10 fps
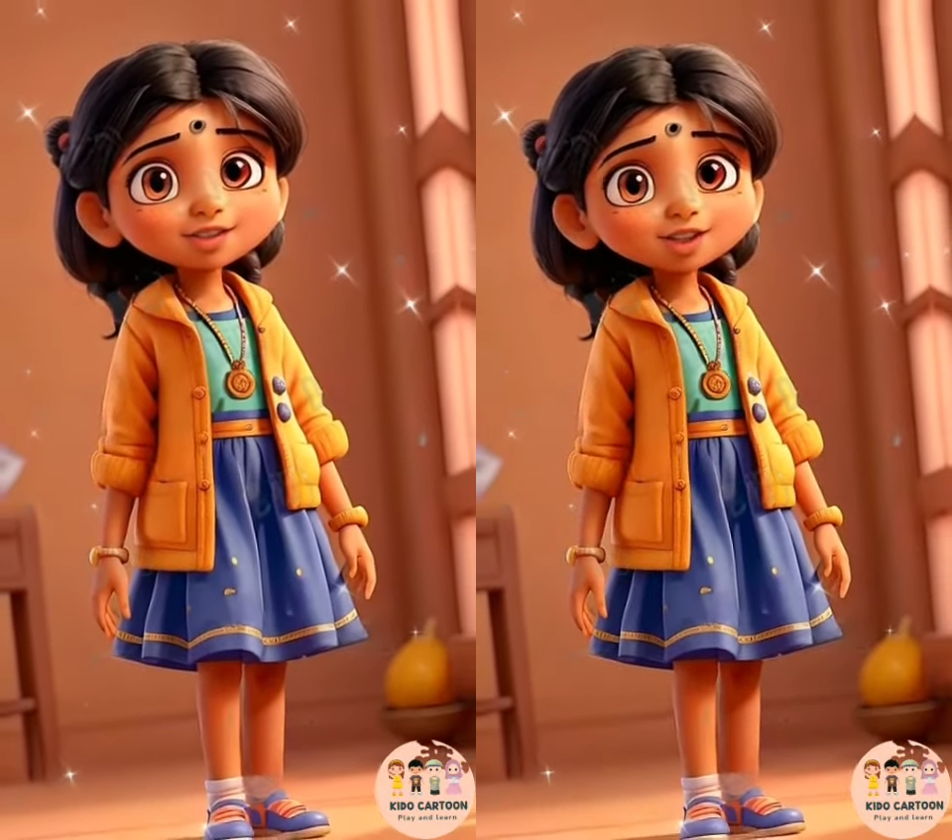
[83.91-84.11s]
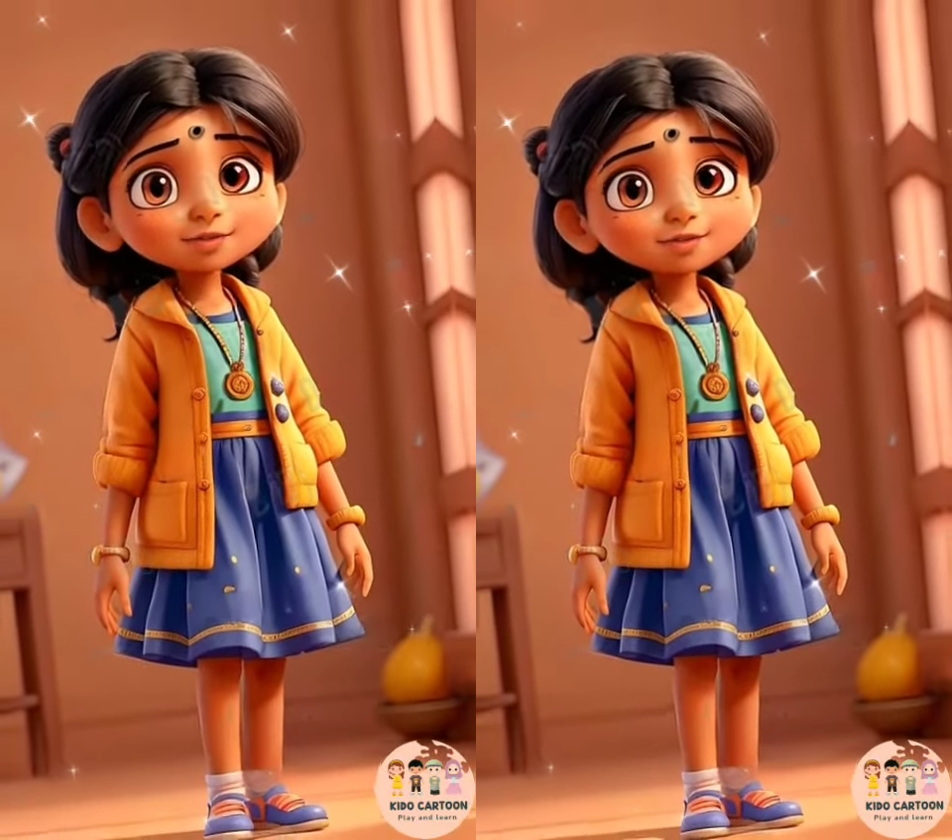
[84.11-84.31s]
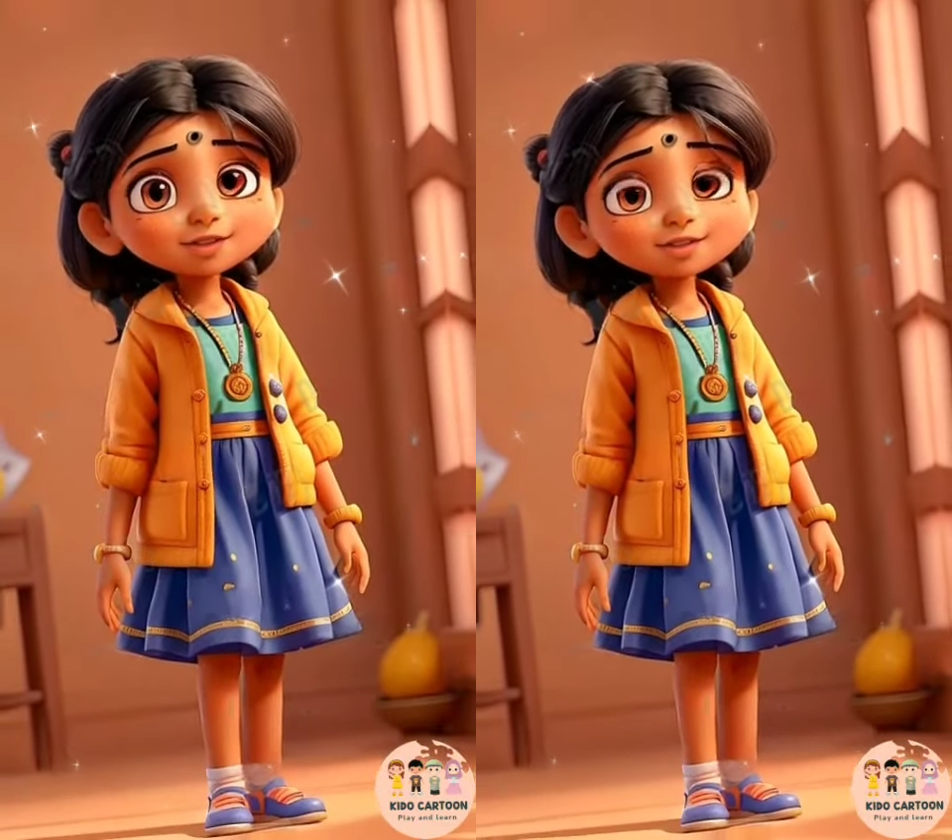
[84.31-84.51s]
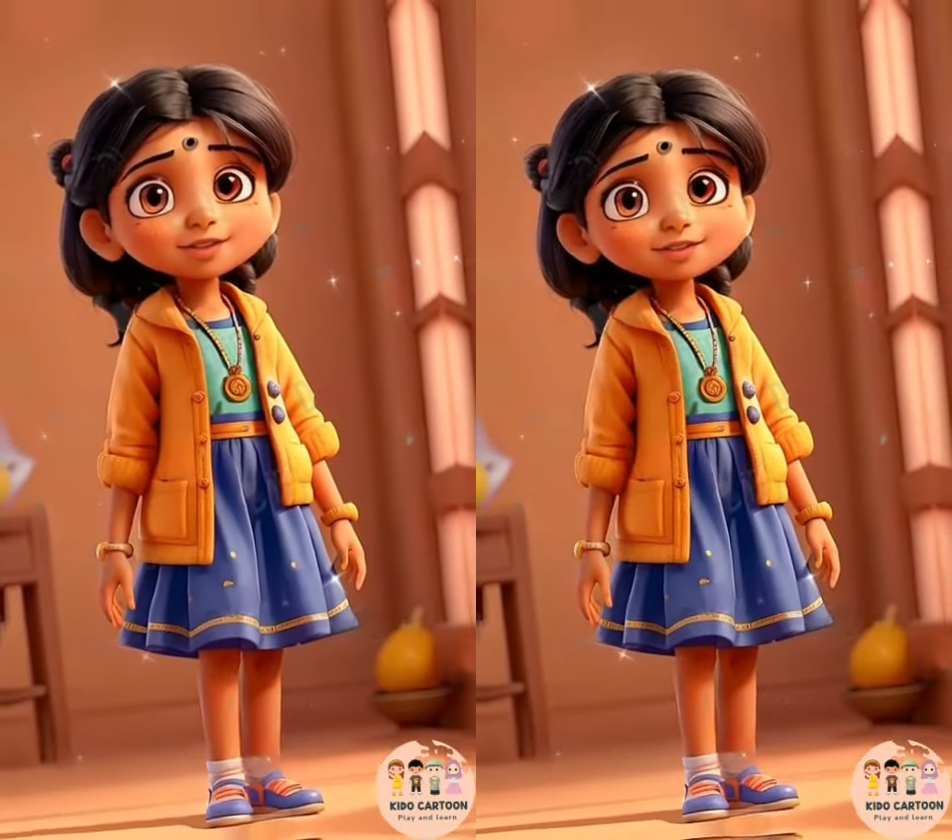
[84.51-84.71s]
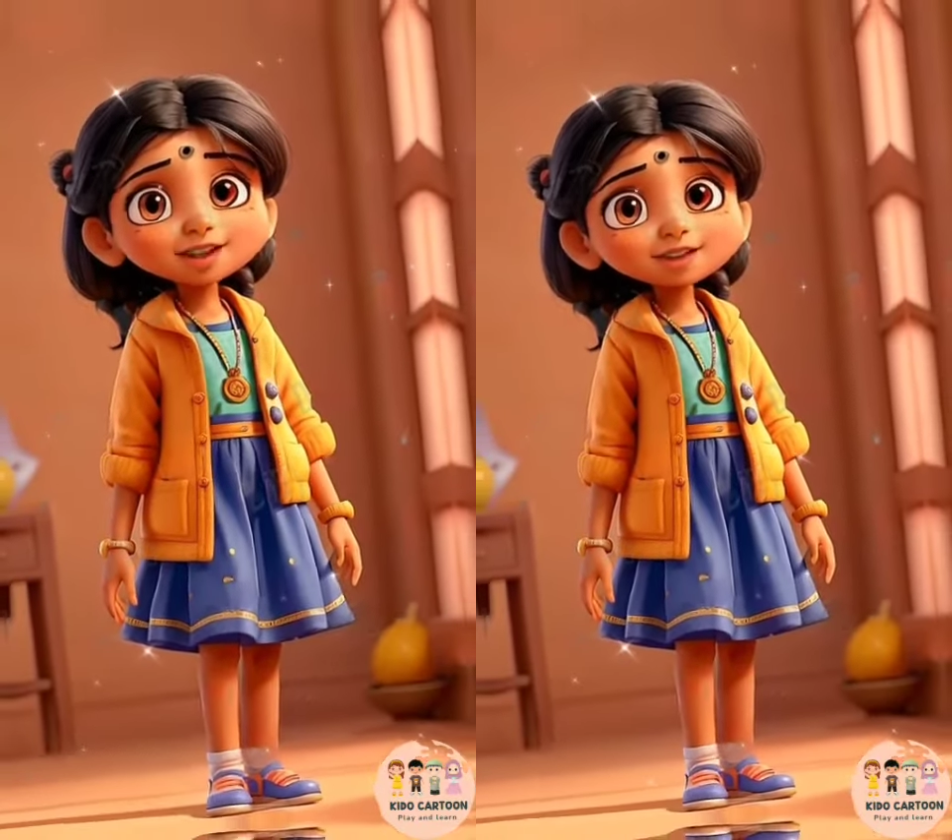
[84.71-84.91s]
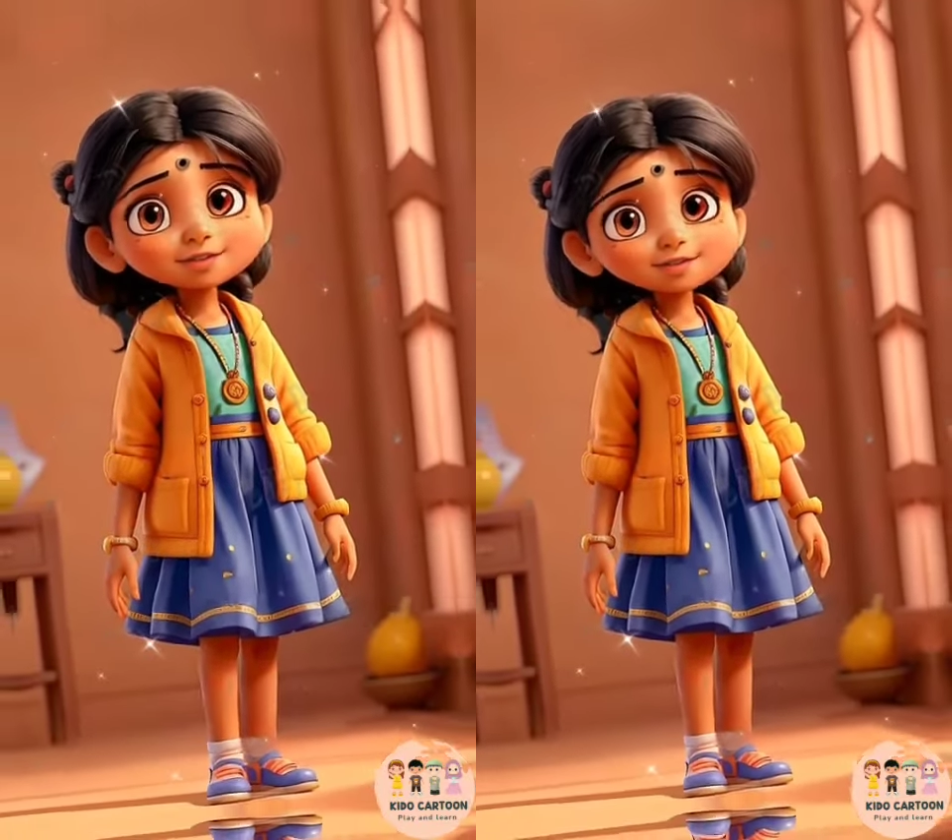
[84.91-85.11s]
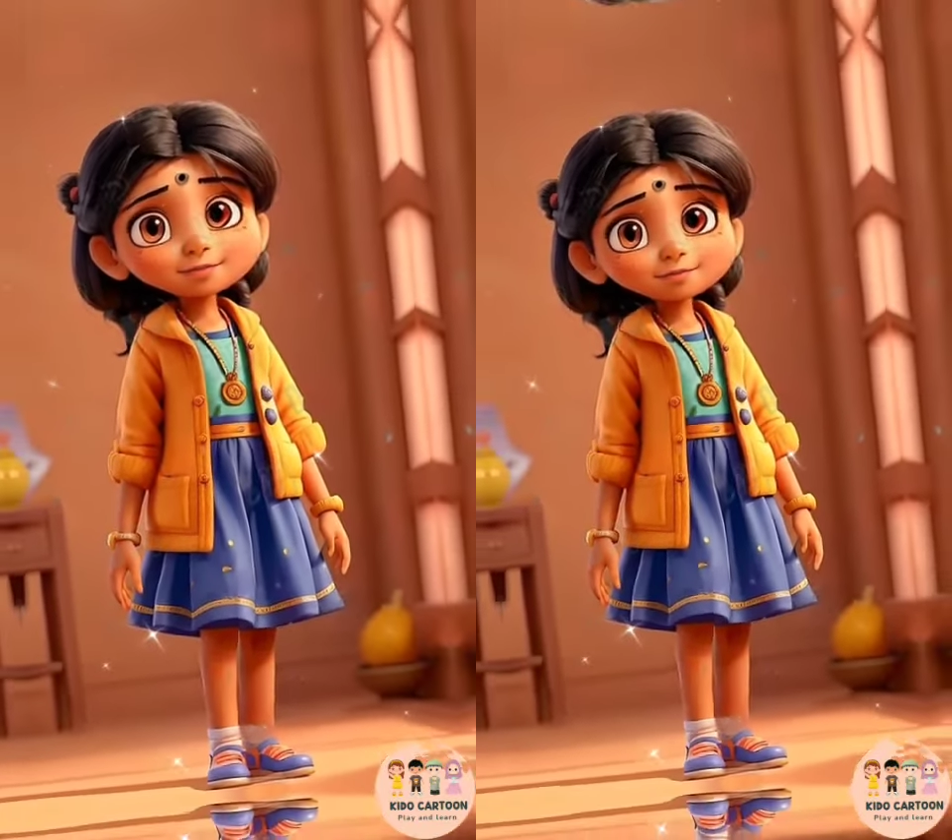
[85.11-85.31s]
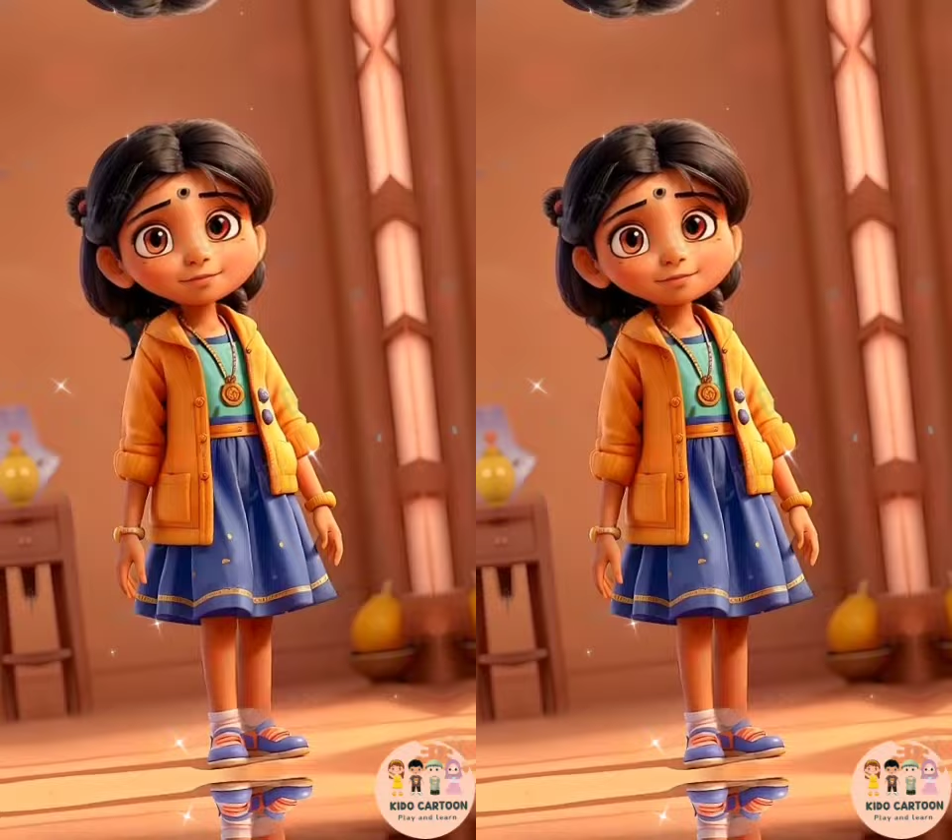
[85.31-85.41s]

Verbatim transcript: achieving success.